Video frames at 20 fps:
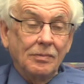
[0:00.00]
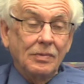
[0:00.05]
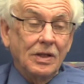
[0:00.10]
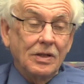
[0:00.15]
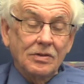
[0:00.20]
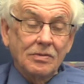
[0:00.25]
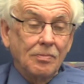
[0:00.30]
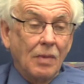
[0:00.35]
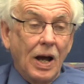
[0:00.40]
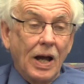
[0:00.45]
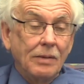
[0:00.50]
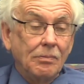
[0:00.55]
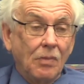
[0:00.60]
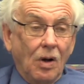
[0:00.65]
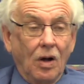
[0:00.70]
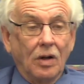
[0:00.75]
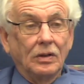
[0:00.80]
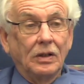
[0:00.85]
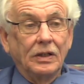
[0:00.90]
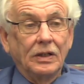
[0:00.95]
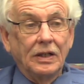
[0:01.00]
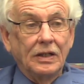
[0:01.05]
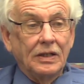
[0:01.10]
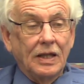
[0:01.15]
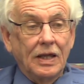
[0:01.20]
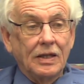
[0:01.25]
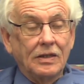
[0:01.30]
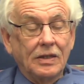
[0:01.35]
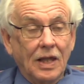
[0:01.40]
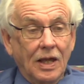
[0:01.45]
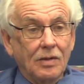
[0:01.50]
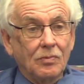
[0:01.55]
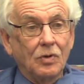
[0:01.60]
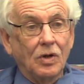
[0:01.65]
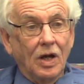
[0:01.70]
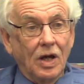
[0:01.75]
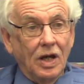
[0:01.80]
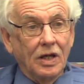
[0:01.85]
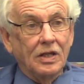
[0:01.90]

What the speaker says: it's mind-boggling that